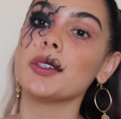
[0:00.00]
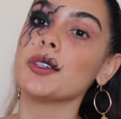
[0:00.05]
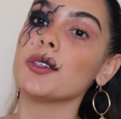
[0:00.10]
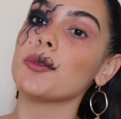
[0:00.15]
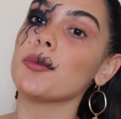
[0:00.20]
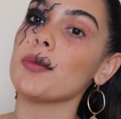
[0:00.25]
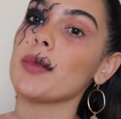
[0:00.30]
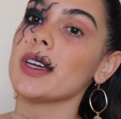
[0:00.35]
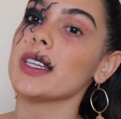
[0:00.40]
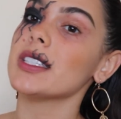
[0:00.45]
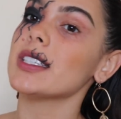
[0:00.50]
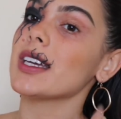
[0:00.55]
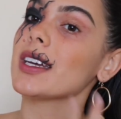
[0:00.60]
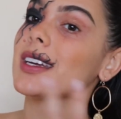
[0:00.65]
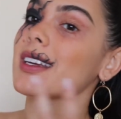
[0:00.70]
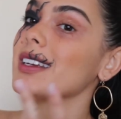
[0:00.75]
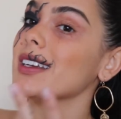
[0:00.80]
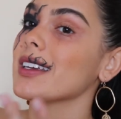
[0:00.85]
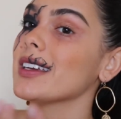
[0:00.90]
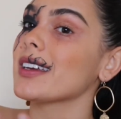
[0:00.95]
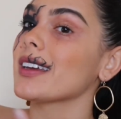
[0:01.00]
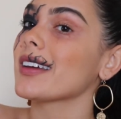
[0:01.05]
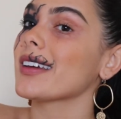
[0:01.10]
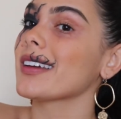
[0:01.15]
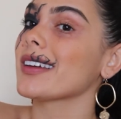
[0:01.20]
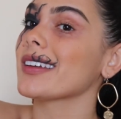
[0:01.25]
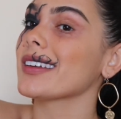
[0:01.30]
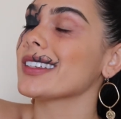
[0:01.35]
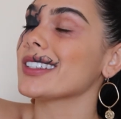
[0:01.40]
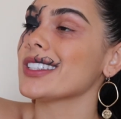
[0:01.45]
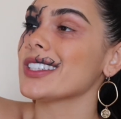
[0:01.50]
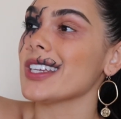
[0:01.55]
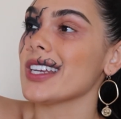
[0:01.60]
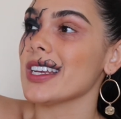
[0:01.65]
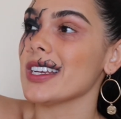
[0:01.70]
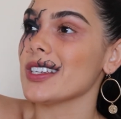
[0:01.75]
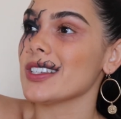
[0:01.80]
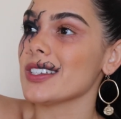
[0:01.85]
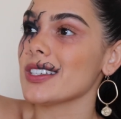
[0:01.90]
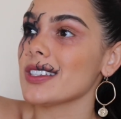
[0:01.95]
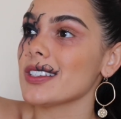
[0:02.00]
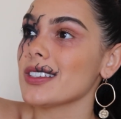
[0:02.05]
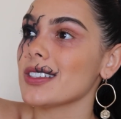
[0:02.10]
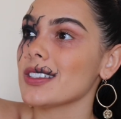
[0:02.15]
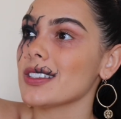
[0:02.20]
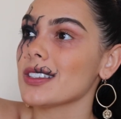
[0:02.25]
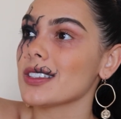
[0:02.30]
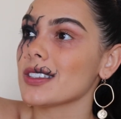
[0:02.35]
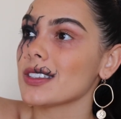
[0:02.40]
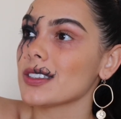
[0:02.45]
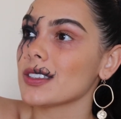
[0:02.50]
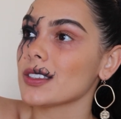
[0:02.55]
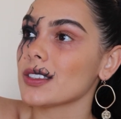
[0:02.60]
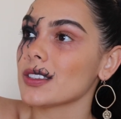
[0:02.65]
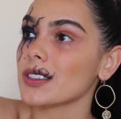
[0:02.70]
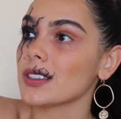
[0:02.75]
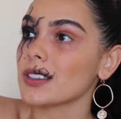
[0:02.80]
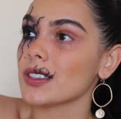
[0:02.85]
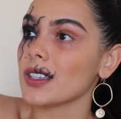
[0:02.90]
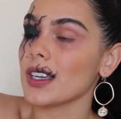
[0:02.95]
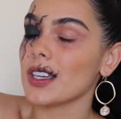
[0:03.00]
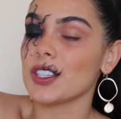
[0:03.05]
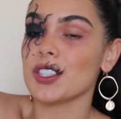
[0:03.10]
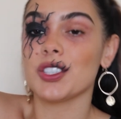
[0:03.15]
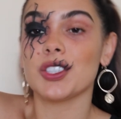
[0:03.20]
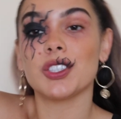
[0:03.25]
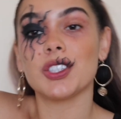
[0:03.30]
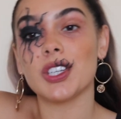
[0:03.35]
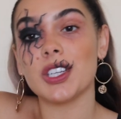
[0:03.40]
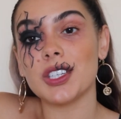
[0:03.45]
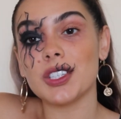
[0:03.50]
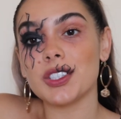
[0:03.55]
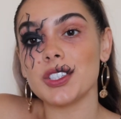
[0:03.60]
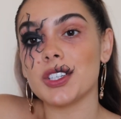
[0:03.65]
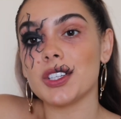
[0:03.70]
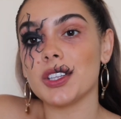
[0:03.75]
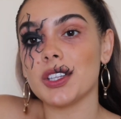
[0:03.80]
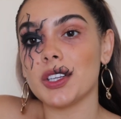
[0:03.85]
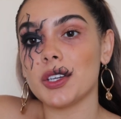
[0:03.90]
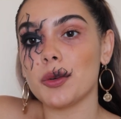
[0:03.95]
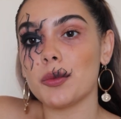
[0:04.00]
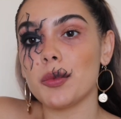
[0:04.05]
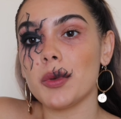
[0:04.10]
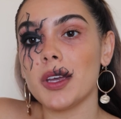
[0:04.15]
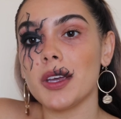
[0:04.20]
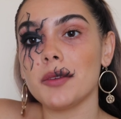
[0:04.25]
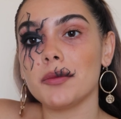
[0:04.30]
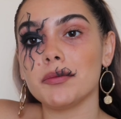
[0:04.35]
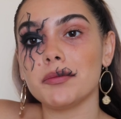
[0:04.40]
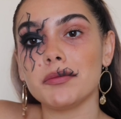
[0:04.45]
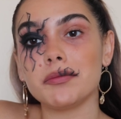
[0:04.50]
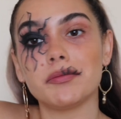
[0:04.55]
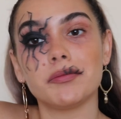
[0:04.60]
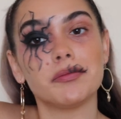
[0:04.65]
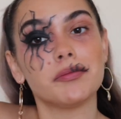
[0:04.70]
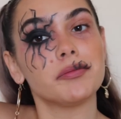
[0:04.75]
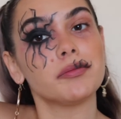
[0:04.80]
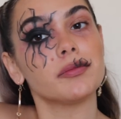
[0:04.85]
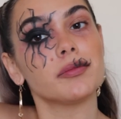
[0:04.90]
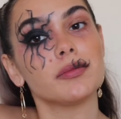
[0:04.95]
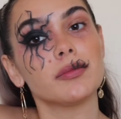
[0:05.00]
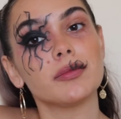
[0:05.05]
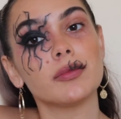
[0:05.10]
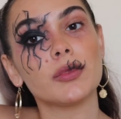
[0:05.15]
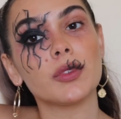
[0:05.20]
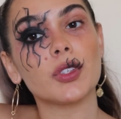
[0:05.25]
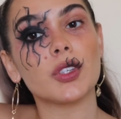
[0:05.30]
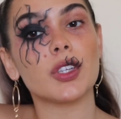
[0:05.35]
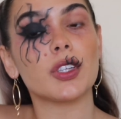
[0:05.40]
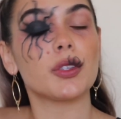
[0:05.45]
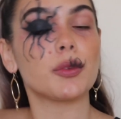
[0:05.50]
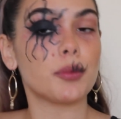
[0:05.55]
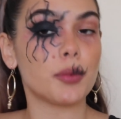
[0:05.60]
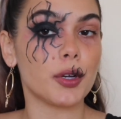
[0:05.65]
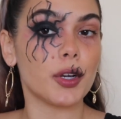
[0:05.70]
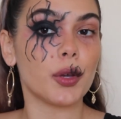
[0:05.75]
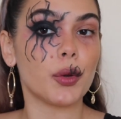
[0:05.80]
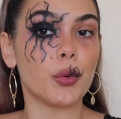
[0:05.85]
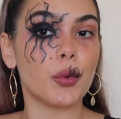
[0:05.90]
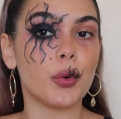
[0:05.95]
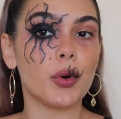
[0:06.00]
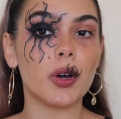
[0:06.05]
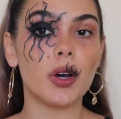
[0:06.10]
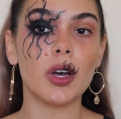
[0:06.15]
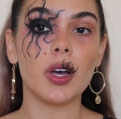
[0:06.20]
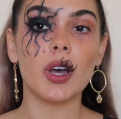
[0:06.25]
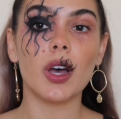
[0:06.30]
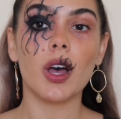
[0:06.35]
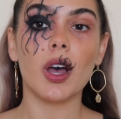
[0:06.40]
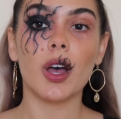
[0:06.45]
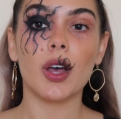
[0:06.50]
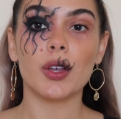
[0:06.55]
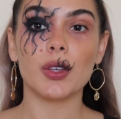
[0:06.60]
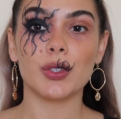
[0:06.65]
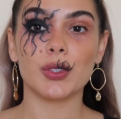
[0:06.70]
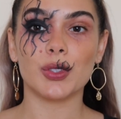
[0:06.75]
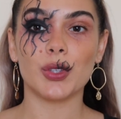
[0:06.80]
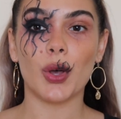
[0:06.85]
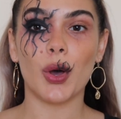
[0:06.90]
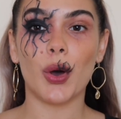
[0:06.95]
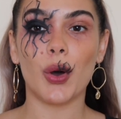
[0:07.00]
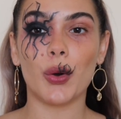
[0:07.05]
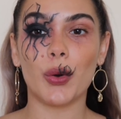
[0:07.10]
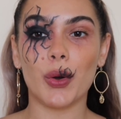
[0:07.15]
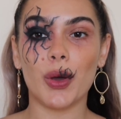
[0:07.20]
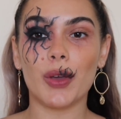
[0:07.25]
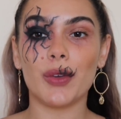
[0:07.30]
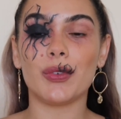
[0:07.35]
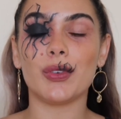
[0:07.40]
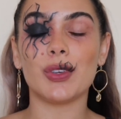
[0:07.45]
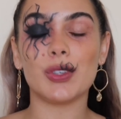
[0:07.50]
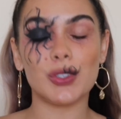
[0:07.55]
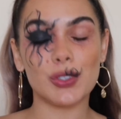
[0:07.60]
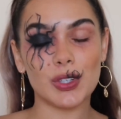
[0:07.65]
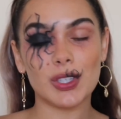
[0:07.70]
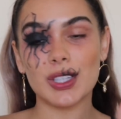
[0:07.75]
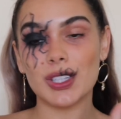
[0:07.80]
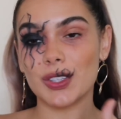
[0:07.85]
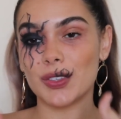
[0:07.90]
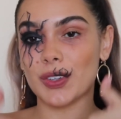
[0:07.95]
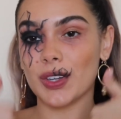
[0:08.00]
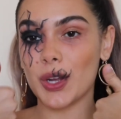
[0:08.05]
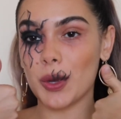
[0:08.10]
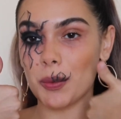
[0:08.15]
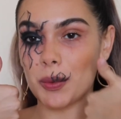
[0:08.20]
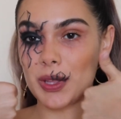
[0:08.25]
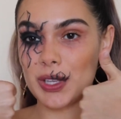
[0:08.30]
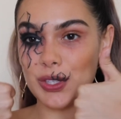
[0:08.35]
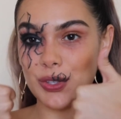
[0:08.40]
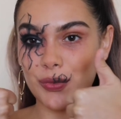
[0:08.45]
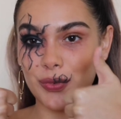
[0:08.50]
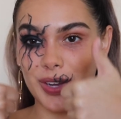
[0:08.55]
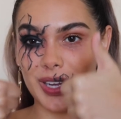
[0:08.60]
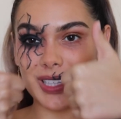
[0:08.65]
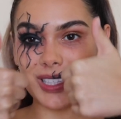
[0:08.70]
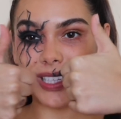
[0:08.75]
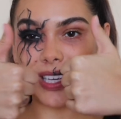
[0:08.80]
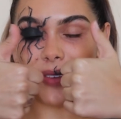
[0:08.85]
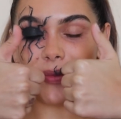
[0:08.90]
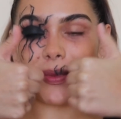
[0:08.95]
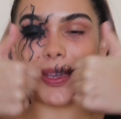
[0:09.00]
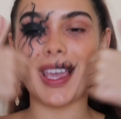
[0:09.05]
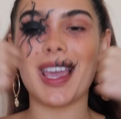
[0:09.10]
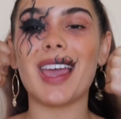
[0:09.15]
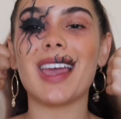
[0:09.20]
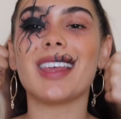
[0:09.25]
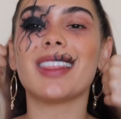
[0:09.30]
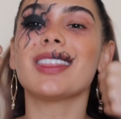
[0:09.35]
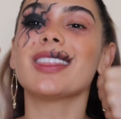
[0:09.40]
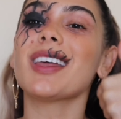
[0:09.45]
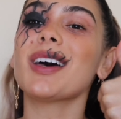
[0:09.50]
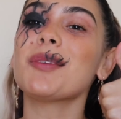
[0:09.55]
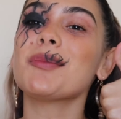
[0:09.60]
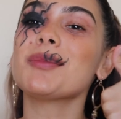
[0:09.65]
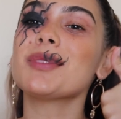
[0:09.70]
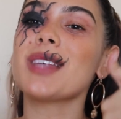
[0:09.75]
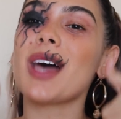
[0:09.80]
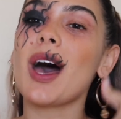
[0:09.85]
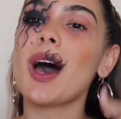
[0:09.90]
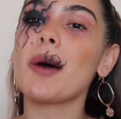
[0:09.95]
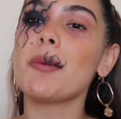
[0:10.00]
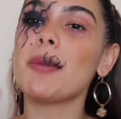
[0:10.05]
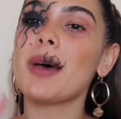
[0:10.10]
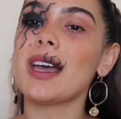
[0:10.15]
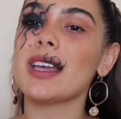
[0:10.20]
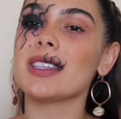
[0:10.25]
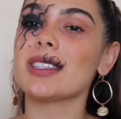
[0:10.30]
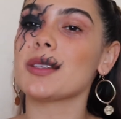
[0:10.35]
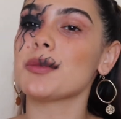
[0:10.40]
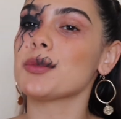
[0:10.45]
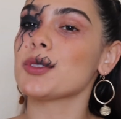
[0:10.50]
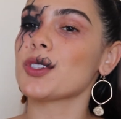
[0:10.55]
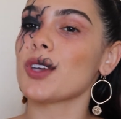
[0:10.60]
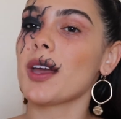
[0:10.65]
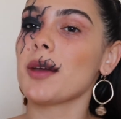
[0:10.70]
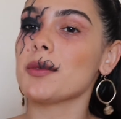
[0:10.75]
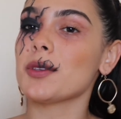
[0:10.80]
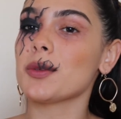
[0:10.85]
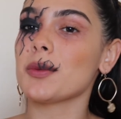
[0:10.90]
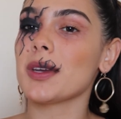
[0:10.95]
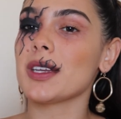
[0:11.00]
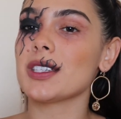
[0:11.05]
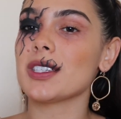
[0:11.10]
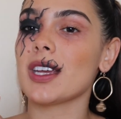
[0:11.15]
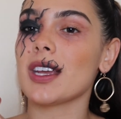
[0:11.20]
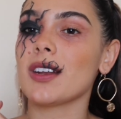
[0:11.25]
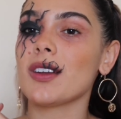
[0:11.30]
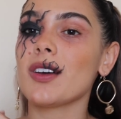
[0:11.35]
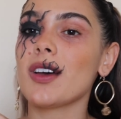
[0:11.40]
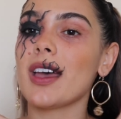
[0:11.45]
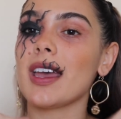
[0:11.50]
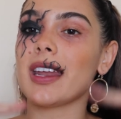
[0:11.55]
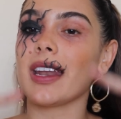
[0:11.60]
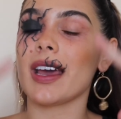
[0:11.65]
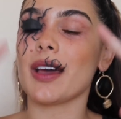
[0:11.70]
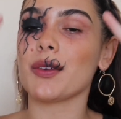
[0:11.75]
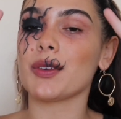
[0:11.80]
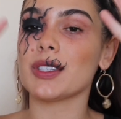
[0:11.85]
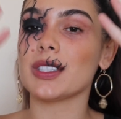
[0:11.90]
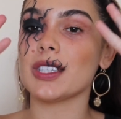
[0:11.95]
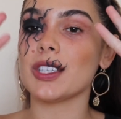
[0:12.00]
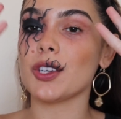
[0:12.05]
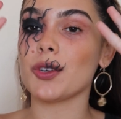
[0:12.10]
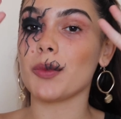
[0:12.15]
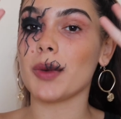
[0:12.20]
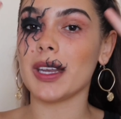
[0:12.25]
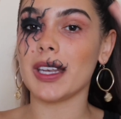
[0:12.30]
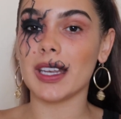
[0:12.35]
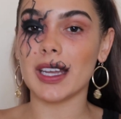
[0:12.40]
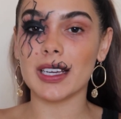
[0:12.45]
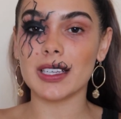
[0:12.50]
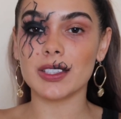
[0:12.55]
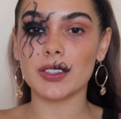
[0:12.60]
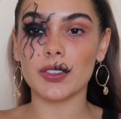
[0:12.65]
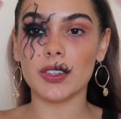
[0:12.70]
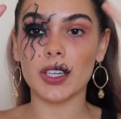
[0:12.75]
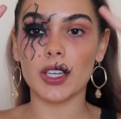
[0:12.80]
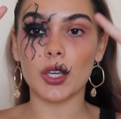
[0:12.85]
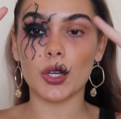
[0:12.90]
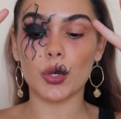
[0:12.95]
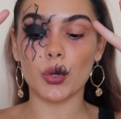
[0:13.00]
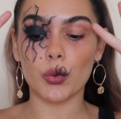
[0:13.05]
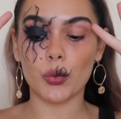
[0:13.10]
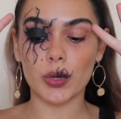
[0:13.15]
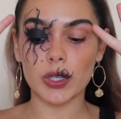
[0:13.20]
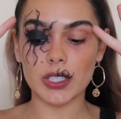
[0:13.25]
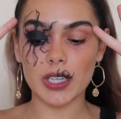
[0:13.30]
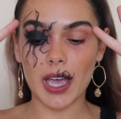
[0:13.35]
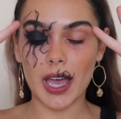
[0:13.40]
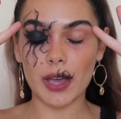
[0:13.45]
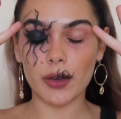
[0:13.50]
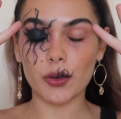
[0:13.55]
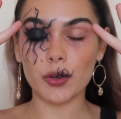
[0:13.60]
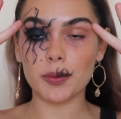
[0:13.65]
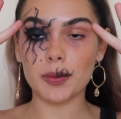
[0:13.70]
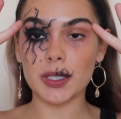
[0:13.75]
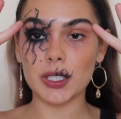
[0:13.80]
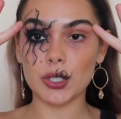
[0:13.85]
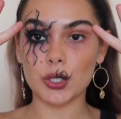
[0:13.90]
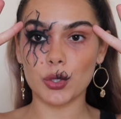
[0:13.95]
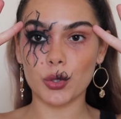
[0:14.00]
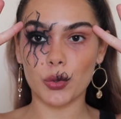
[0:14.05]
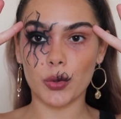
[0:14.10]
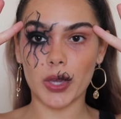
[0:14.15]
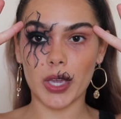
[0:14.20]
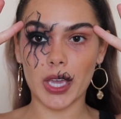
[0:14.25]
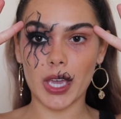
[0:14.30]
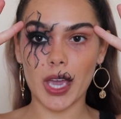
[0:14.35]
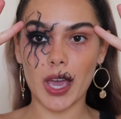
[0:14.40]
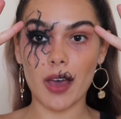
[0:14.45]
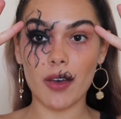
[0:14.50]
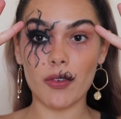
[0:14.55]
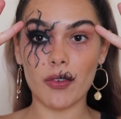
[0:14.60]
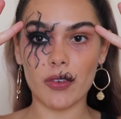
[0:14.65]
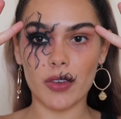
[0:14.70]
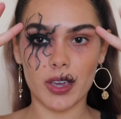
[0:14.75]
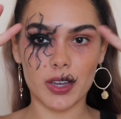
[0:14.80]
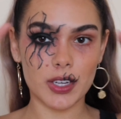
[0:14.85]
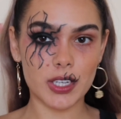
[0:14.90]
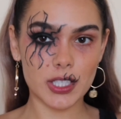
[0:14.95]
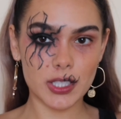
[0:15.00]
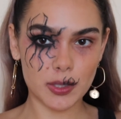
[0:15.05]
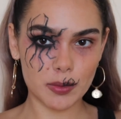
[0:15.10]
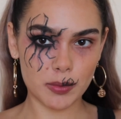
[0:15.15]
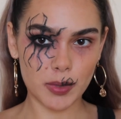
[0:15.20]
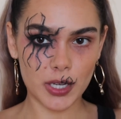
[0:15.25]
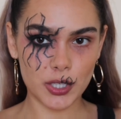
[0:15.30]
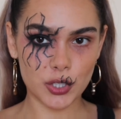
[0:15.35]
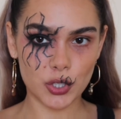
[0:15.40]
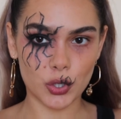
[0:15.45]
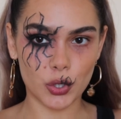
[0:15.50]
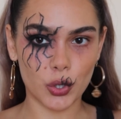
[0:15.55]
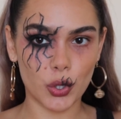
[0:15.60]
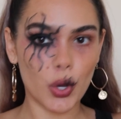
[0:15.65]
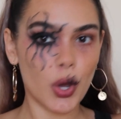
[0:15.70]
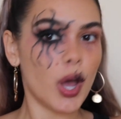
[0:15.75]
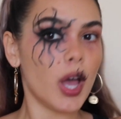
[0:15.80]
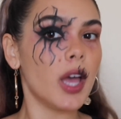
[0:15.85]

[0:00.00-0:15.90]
my technique changes. It's changed a little bit, so it's pretty cool. So if you enjoyed this video, please don't forget to give me a thumbs up and subscribe to my channel, and I will see you in my next video, which I will be doing a very special